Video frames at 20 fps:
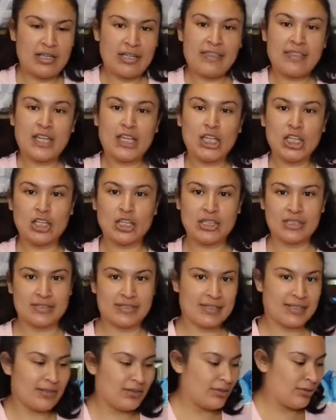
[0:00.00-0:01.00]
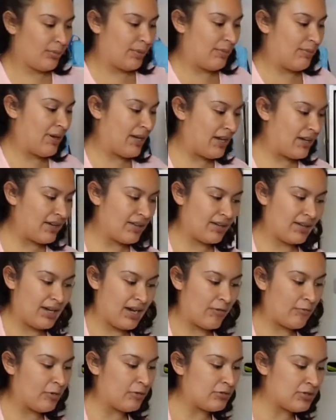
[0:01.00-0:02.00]
think you can see a little bit better. The
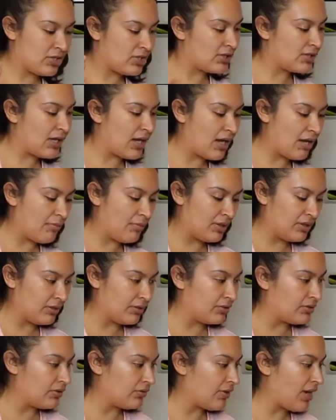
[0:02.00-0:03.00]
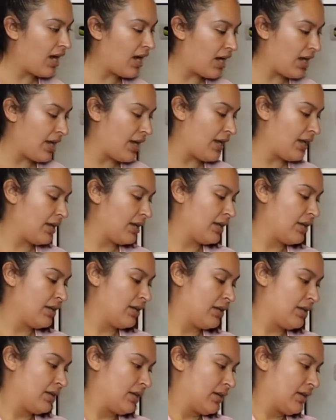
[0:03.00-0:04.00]
camera was just up a little too high.
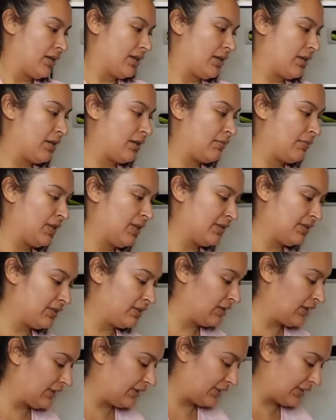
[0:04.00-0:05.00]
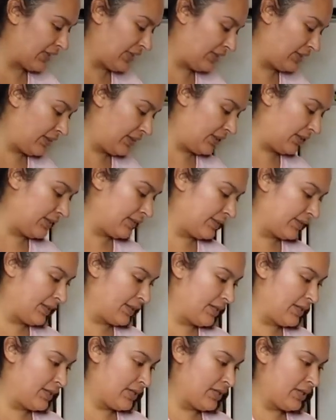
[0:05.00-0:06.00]
So let's get this
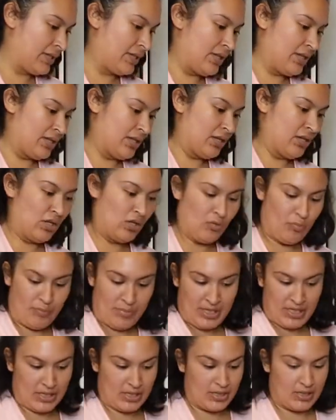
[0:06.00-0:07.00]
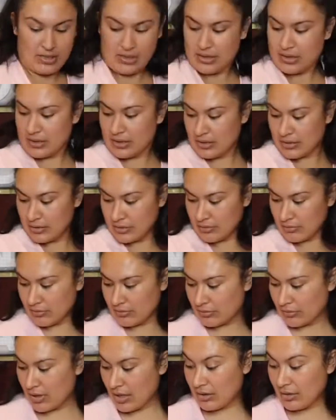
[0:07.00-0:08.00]
open.
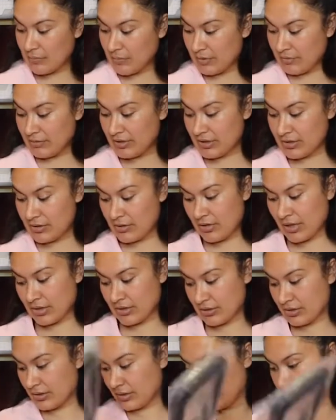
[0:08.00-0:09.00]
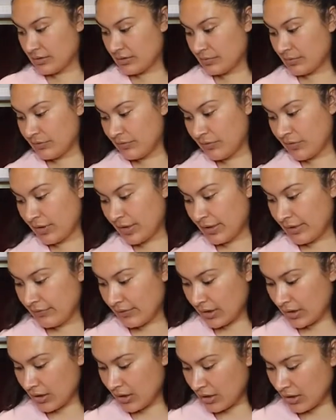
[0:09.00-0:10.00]
Hold on, let me read the directions before I
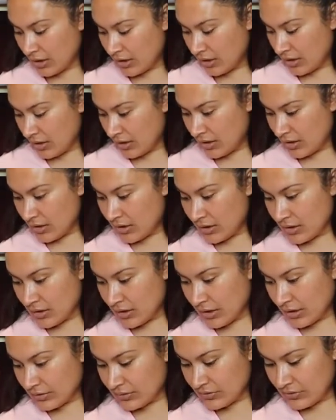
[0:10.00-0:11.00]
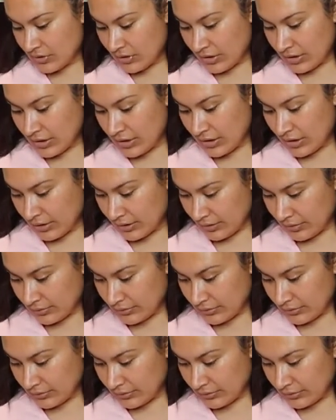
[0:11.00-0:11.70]
even get started here.